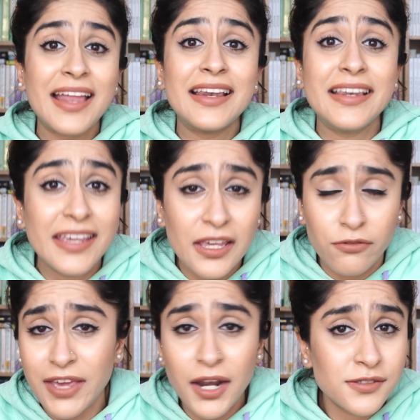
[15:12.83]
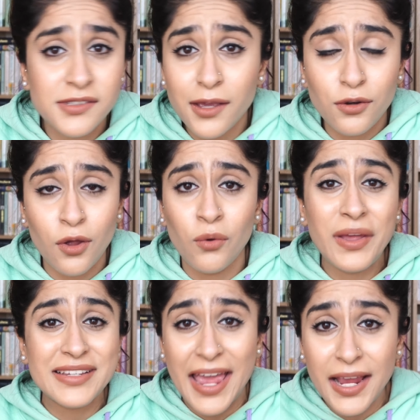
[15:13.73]
leave, get a sick
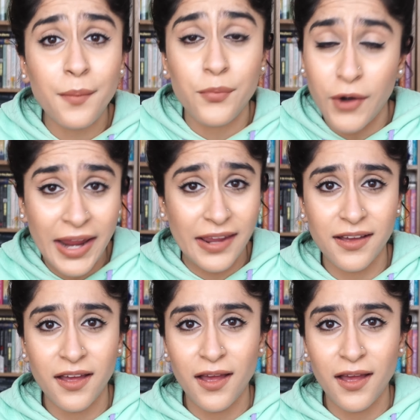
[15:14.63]
note, take a break,